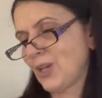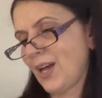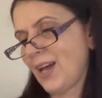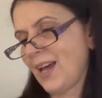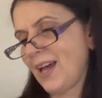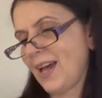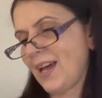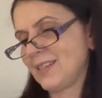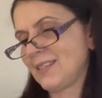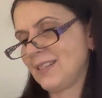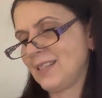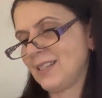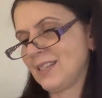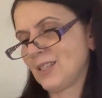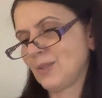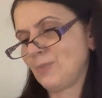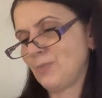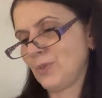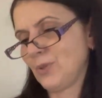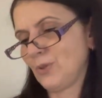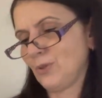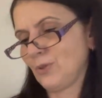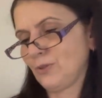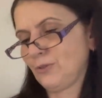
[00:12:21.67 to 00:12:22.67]
has this
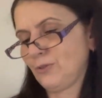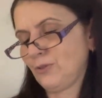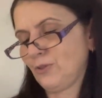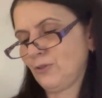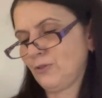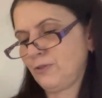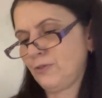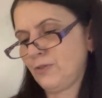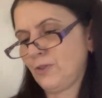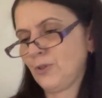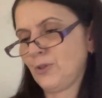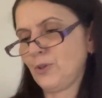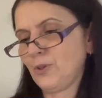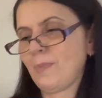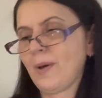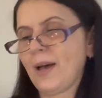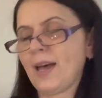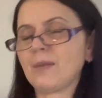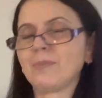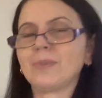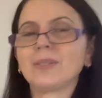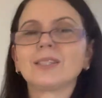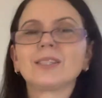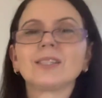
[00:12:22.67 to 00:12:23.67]
beautiful fur
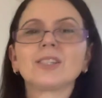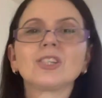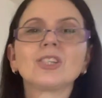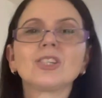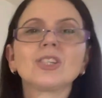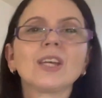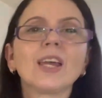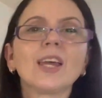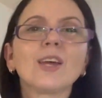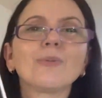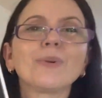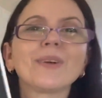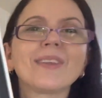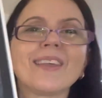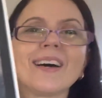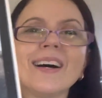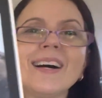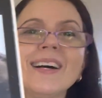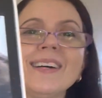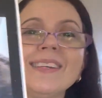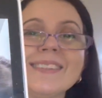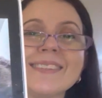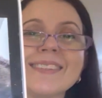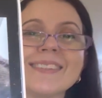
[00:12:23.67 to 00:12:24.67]
baby to share with
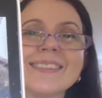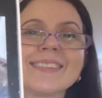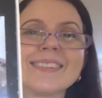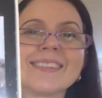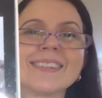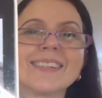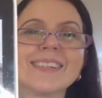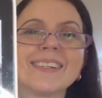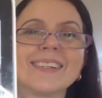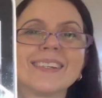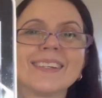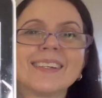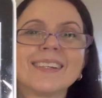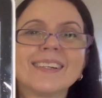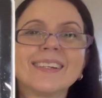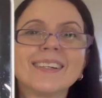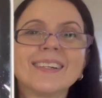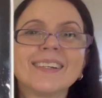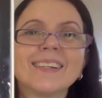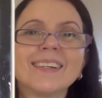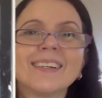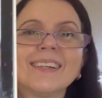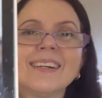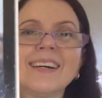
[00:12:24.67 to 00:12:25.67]
us.
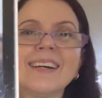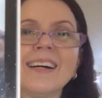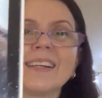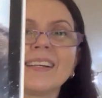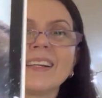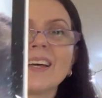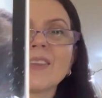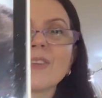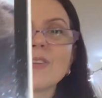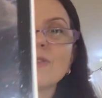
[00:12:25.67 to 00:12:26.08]
Another